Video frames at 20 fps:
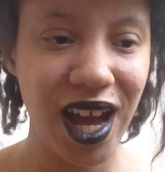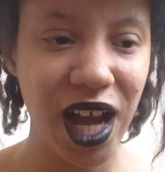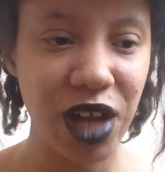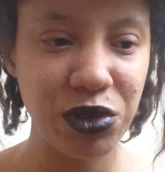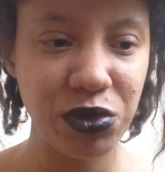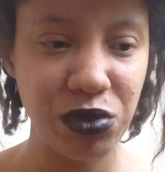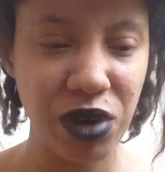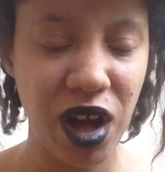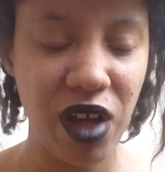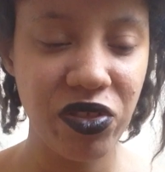I
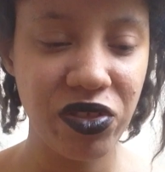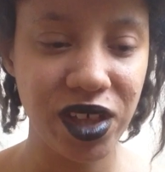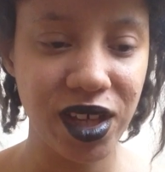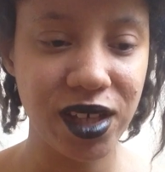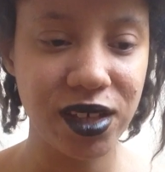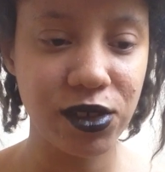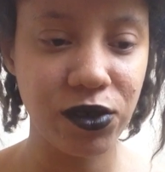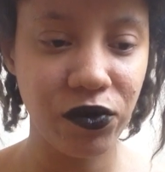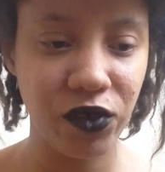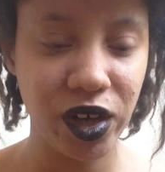do not
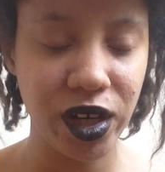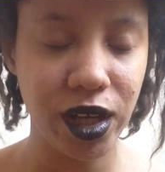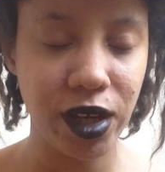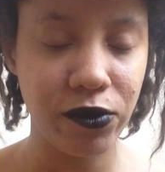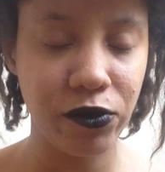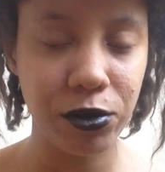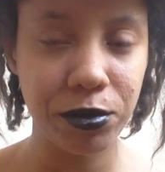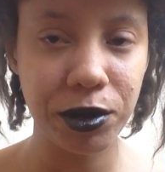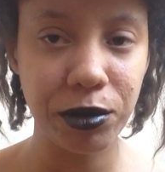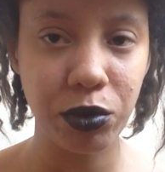think it's
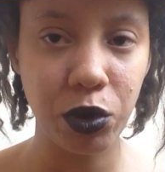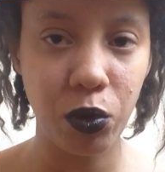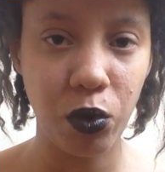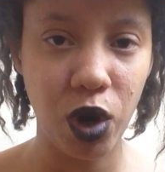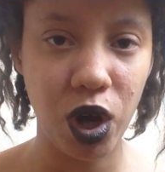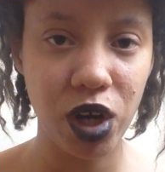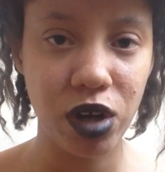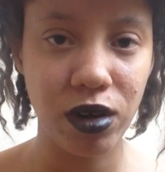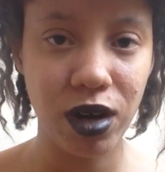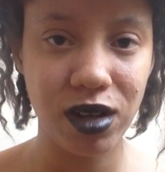funny for people to
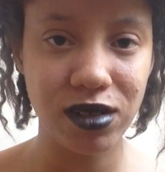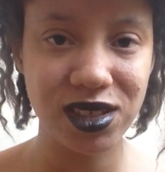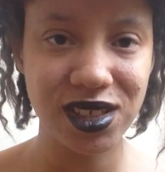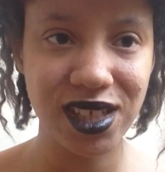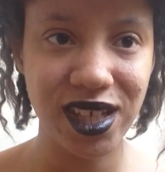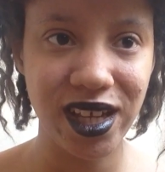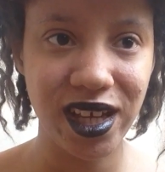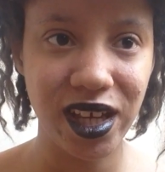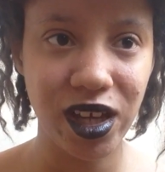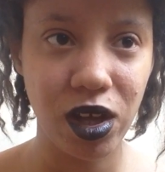walk around
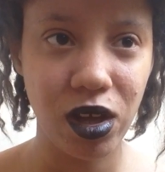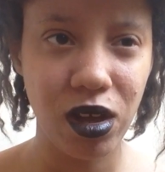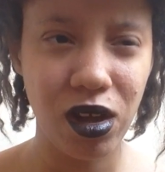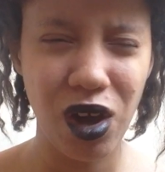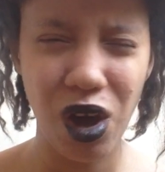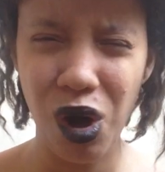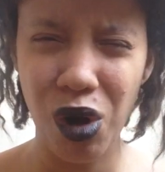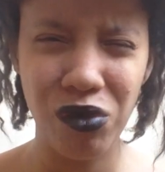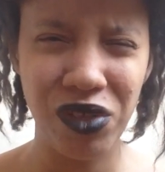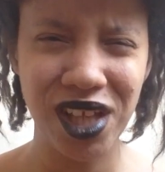saying,
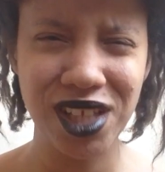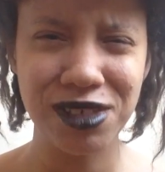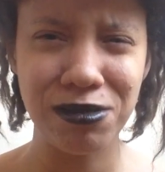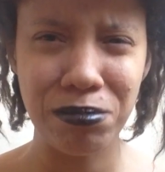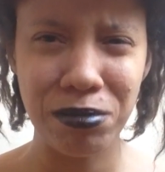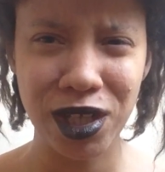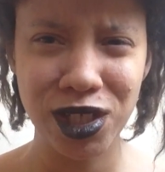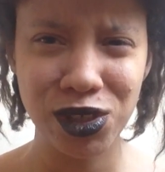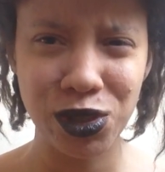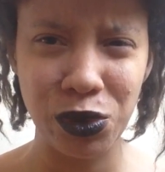oh,
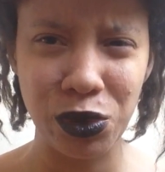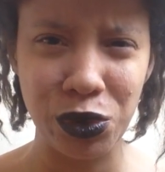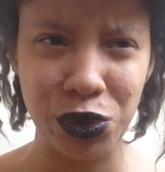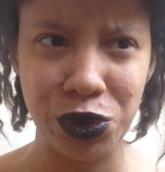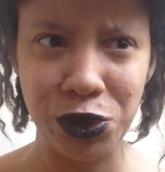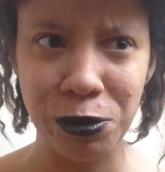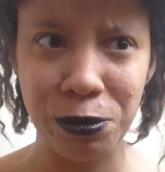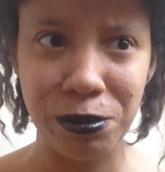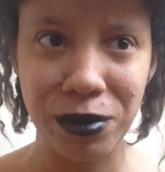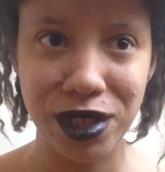that's mental, or
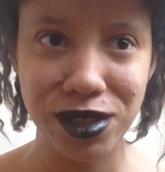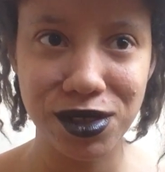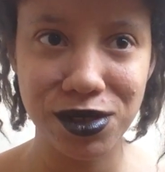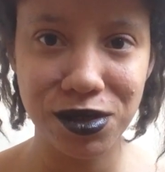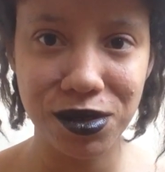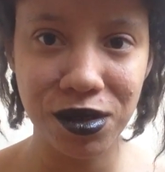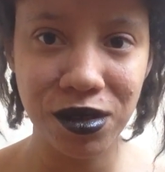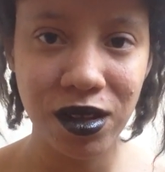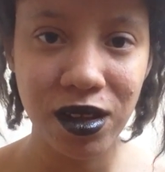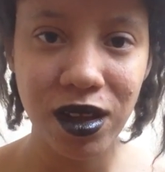you're
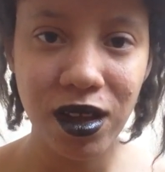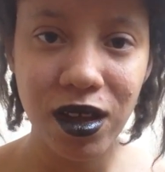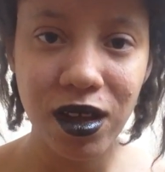mental.